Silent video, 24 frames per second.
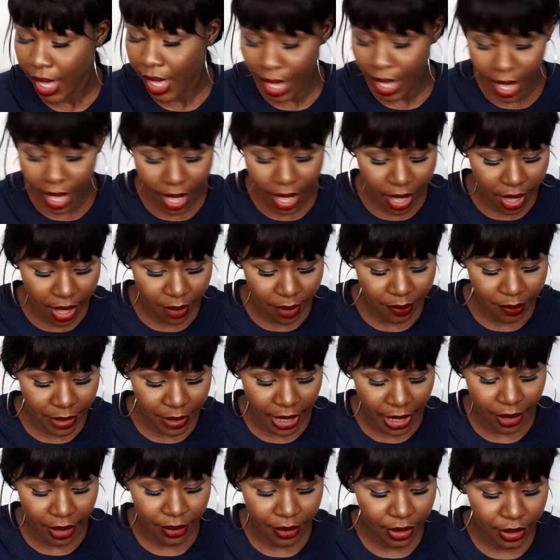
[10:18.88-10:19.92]

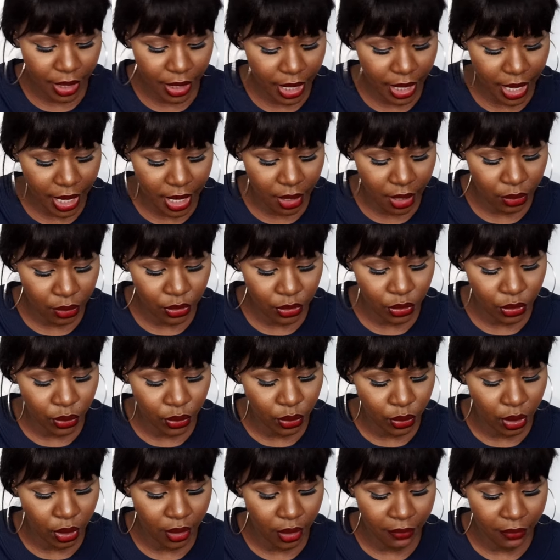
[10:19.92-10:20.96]
And I also
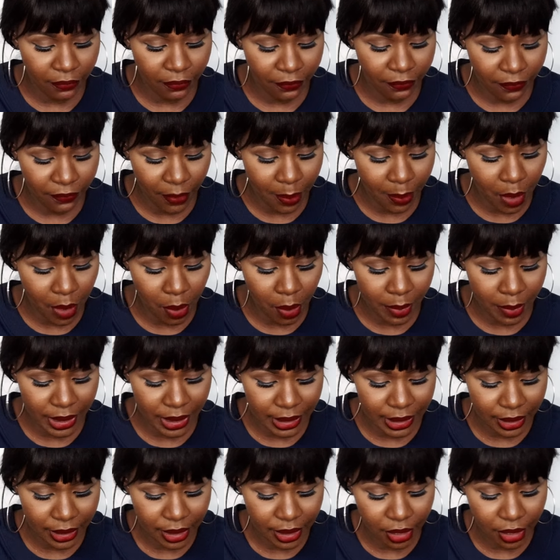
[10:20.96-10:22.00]
got a
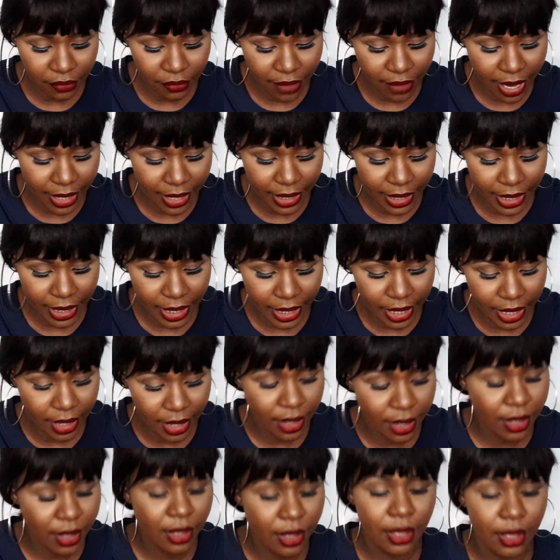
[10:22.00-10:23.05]
thermometer right
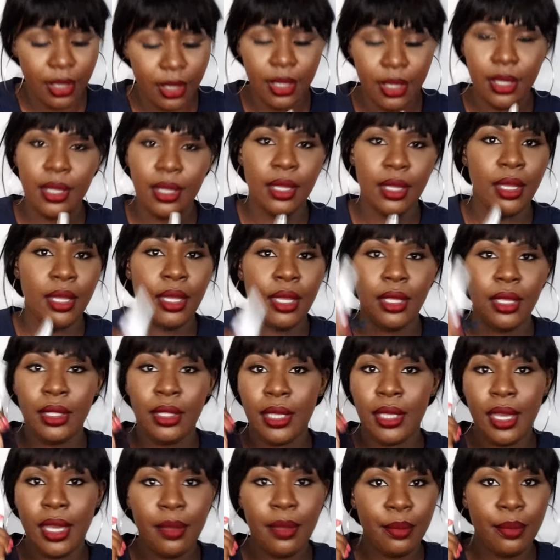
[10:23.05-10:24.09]
here.
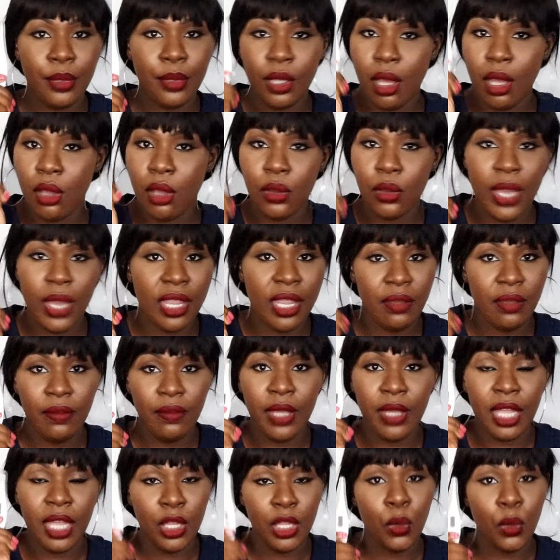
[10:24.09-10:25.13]
Yeah, you can't go
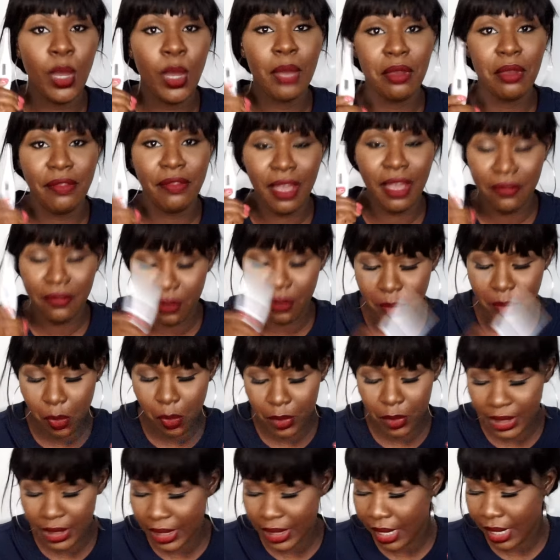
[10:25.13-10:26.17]
anywhere without a
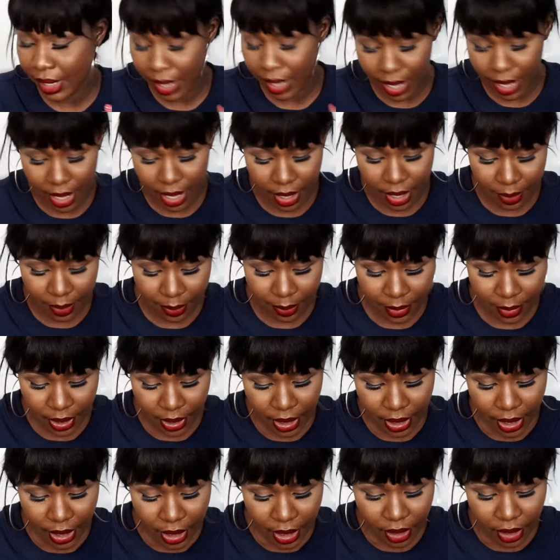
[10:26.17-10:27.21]
thermometer.
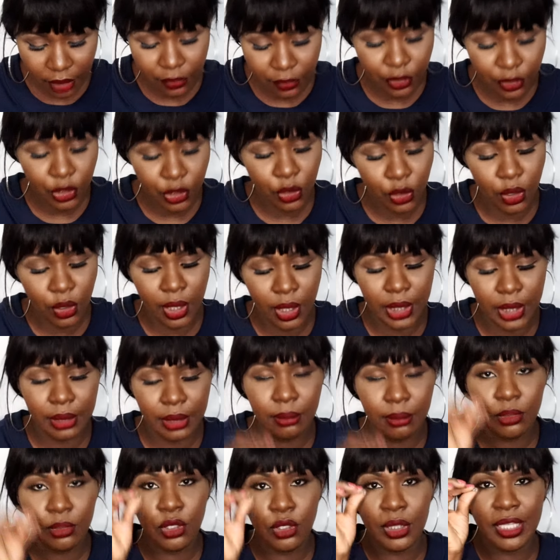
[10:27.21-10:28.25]
And I've also got
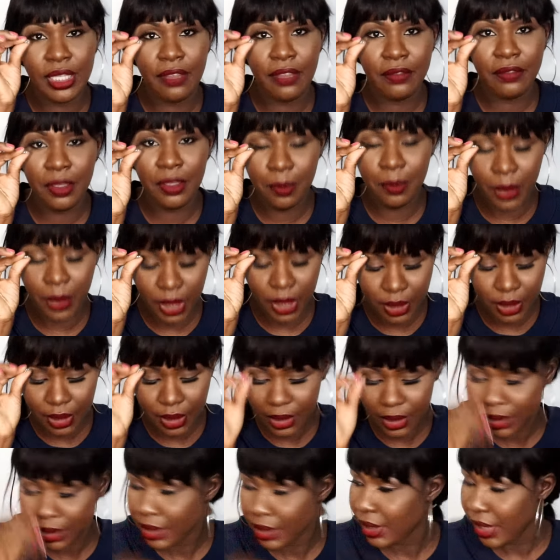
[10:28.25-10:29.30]
2 safety
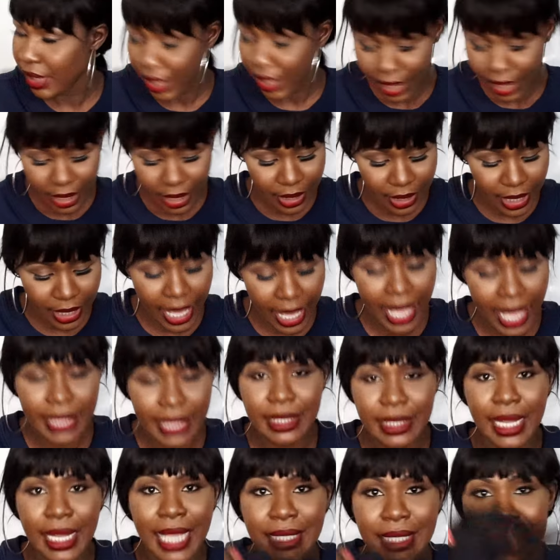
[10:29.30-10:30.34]
pins. Yeah,
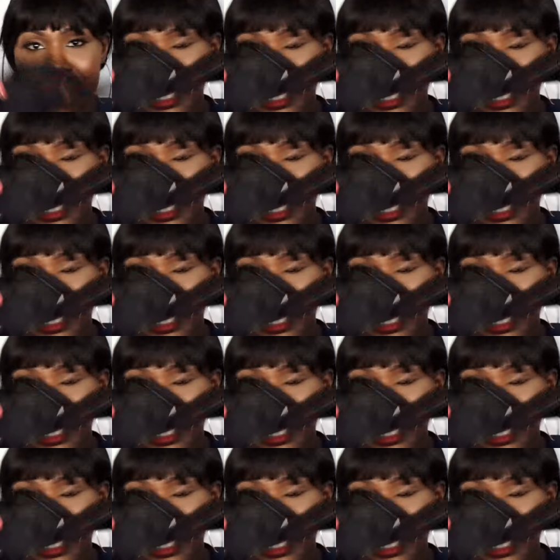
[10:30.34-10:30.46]
so that's